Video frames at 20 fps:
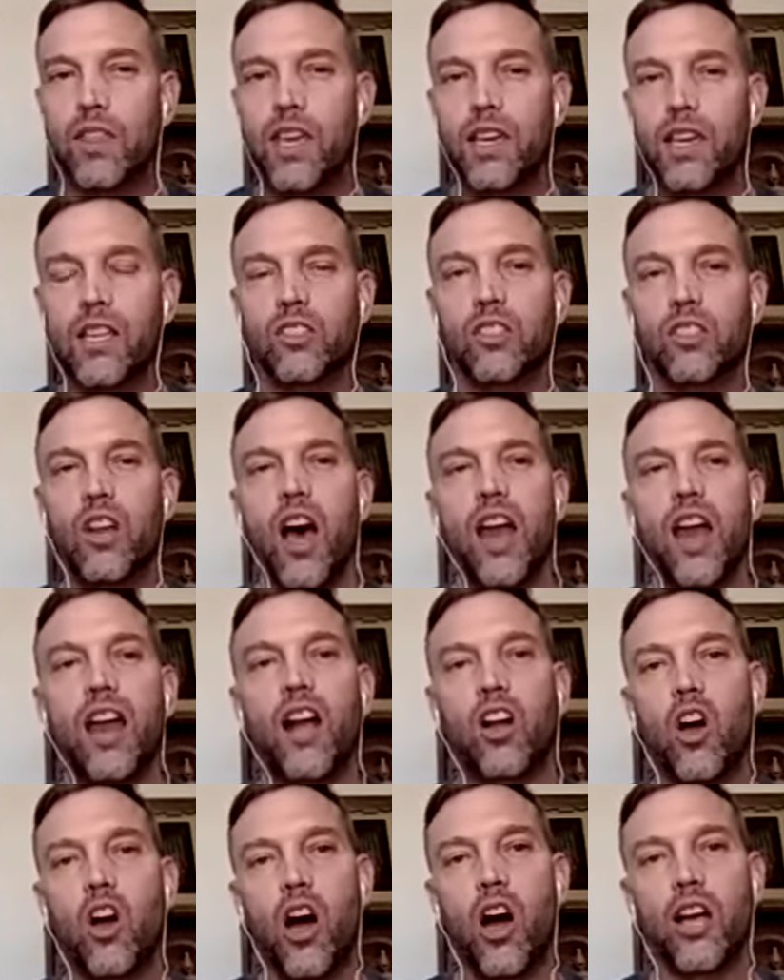It's not a
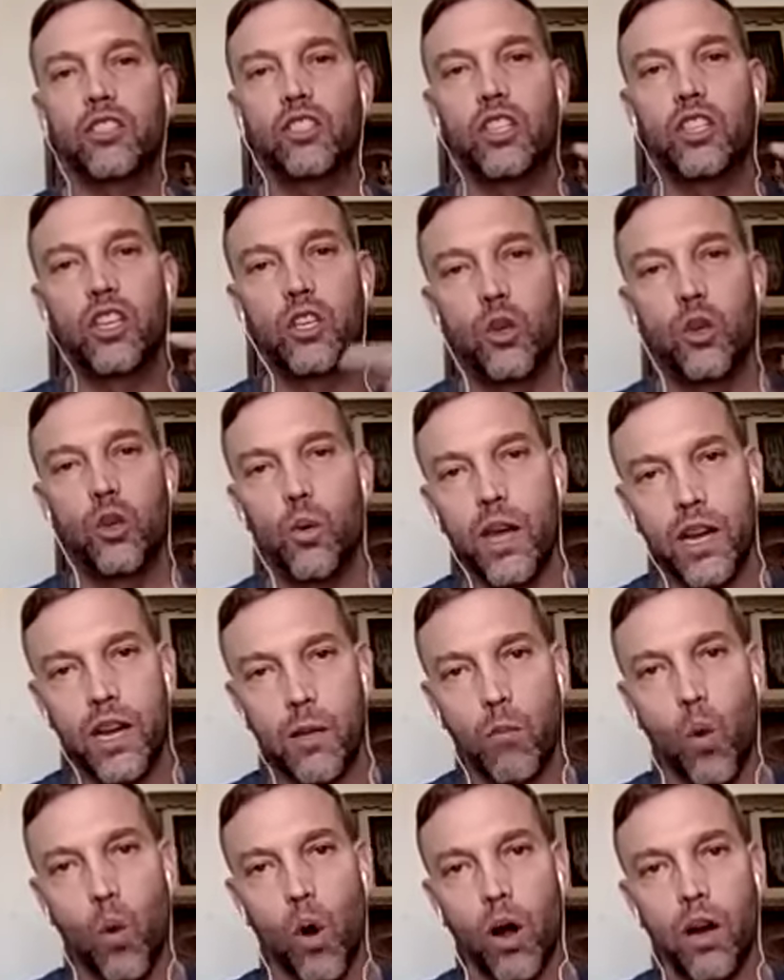cost to you
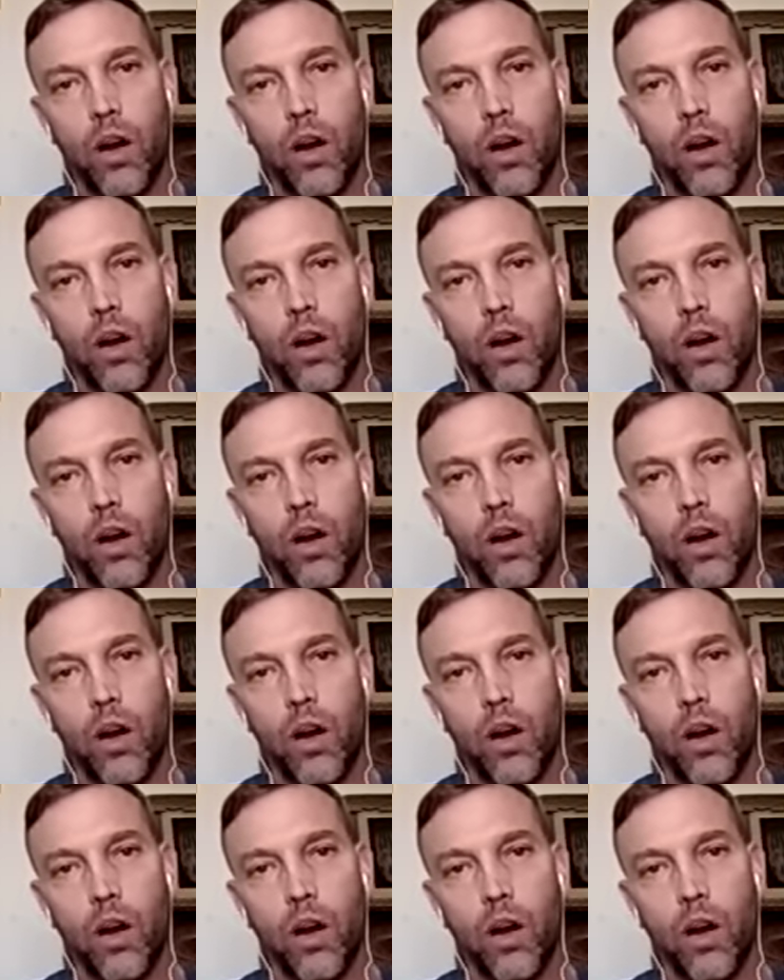anymore